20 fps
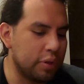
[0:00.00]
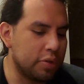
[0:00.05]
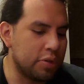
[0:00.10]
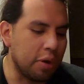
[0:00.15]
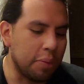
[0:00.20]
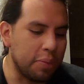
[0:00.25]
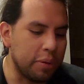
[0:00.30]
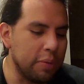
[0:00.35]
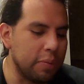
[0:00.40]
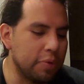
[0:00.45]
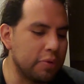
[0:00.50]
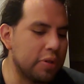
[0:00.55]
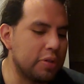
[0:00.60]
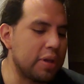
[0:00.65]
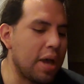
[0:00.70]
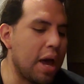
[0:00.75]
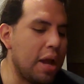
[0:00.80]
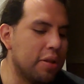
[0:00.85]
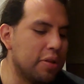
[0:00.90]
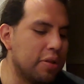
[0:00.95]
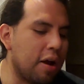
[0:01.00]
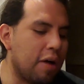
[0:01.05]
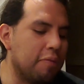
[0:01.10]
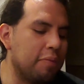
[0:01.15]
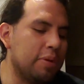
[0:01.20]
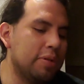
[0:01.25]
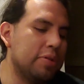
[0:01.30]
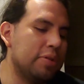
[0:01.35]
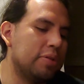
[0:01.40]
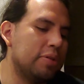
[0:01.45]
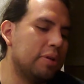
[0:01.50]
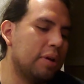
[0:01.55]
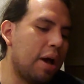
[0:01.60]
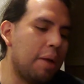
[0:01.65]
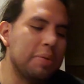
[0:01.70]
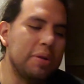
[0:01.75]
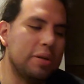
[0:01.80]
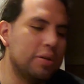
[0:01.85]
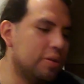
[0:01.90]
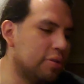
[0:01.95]
Some people just ahead of the governments.
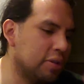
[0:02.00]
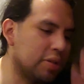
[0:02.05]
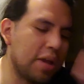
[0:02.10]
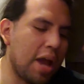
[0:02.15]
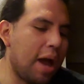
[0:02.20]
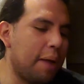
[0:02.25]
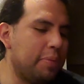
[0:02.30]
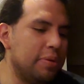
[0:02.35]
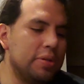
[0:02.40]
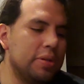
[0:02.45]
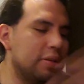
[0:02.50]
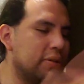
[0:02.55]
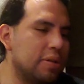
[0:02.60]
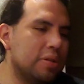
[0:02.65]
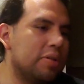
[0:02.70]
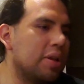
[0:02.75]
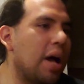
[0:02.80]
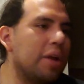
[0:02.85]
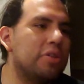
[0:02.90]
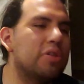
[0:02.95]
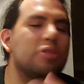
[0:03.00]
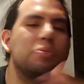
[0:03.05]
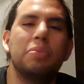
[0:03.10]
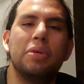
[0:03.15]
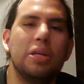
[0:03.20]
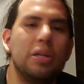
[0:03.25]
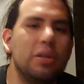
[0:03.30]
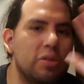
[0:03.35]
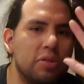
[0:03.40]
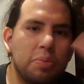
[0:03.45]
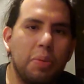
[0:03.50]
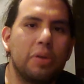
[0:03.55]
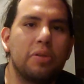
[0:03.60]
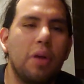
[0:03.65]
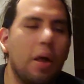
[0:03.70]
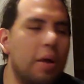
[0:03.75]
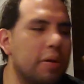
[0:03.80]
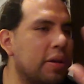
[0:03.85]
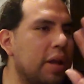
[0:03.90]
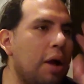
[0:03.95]
I mean, it just happens. It's not just me. It's a
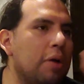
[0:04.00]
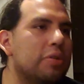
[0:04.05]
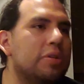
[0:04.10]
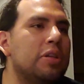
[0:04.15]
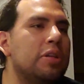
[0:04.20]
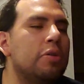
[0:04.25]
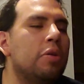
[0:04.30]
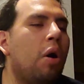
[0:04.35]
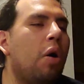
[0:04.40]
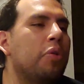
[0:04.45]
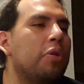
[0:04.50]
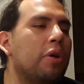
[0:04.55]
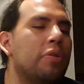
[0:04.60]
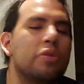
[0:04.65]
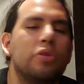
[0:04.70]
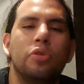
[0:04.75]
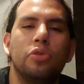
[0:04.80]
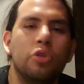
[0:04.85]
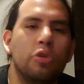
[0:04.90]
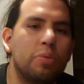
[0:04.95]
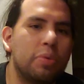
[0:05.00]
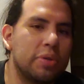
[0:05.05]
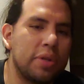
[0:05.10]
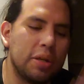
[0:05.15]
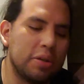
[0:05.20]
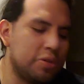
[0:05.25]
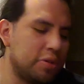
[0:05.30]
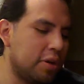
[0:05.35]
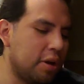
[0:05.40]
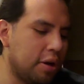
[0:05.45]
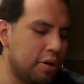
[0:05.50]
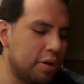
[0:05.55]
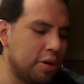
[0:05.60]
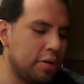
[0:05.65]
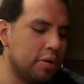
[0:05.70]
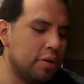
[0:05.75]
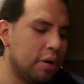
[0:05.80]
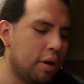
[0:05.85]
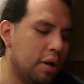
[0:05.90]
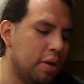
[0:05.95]
bunch. I guarantee you, all the other YouTubers that you see on
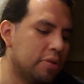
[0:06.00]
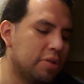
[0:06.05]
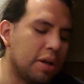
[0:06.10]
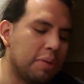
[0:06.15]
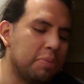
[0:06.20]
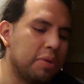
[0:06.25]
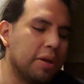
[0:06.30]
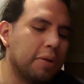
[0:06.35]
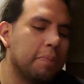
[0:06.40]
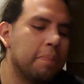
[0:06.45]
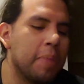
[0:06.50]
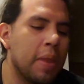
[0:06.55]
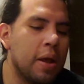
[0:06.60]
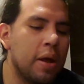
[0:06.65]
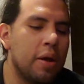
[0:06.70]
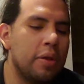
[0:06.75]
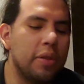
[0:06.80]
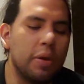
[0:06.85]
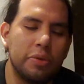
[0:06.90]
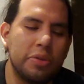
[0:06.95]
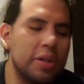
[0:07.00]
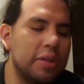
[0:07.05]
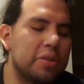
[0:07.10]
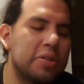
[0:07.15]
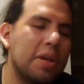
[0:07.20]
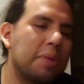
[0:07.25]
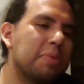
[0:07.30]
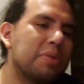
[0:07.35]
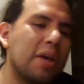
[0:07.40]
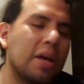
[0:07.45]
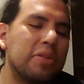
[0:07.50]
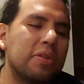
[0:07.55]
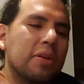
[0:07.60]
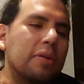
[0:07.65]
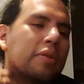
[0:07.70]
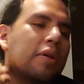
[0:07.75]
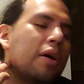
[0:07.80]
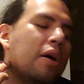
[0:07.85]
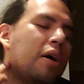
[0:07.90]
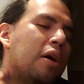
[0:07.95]
here, same thing. They would say the same exact thing.